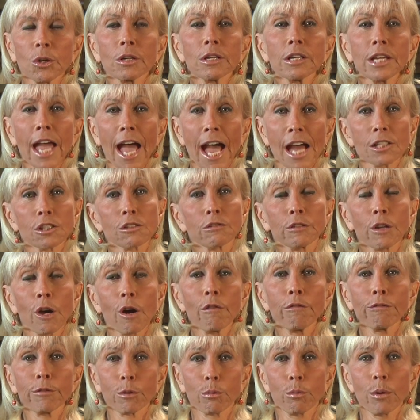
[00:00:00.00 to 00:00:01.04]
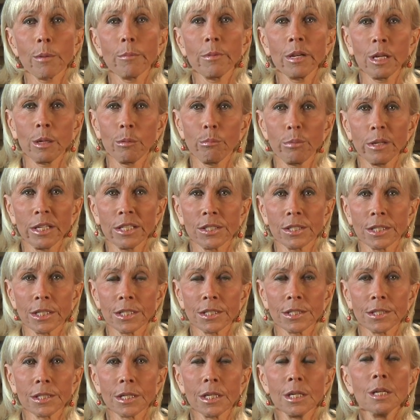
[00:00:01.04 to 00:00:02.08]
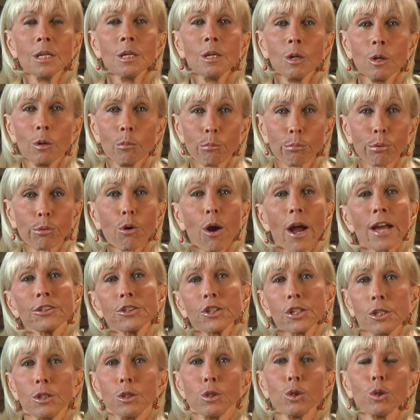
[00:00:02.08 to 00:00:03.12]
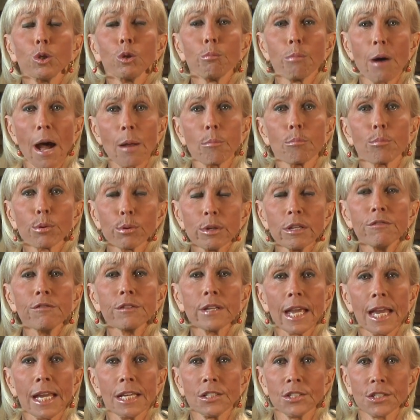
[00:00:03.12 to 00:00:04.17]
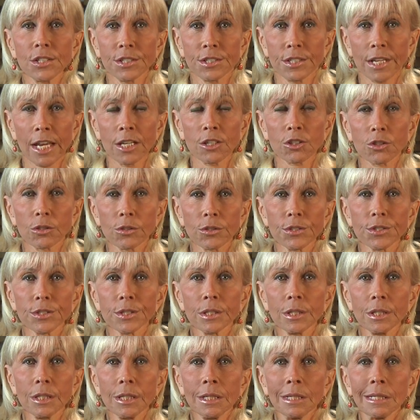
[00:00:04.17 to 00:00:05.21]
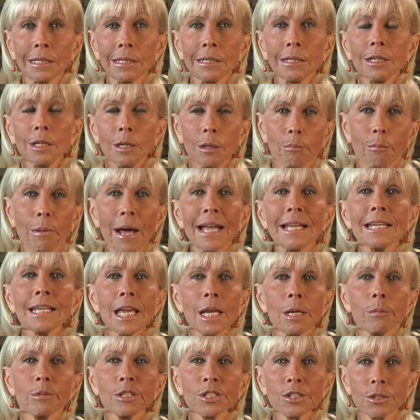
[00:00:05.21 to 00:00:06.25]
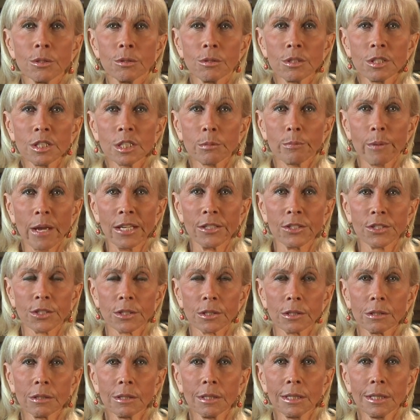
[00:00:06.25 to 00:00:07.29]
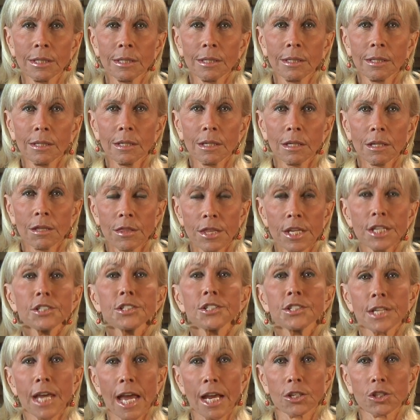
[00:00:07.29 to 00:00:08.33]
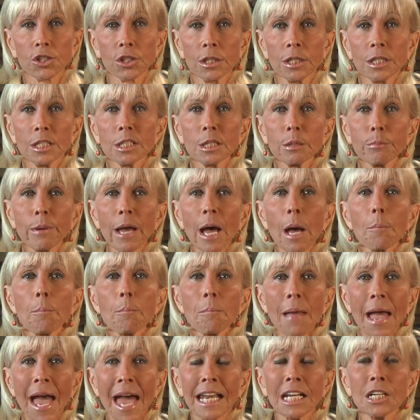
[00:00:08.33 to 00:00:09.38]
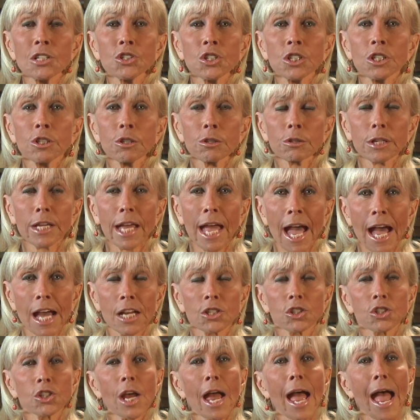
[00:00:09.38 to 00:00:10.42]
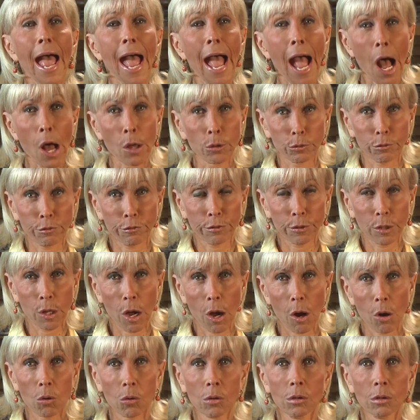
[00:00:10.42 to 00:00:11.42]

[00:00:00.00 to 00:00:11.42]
on cash flow for women in business, brought to you by Briefcase Essentials. My name is Susan Spencer. This session is about managing your cash outflow.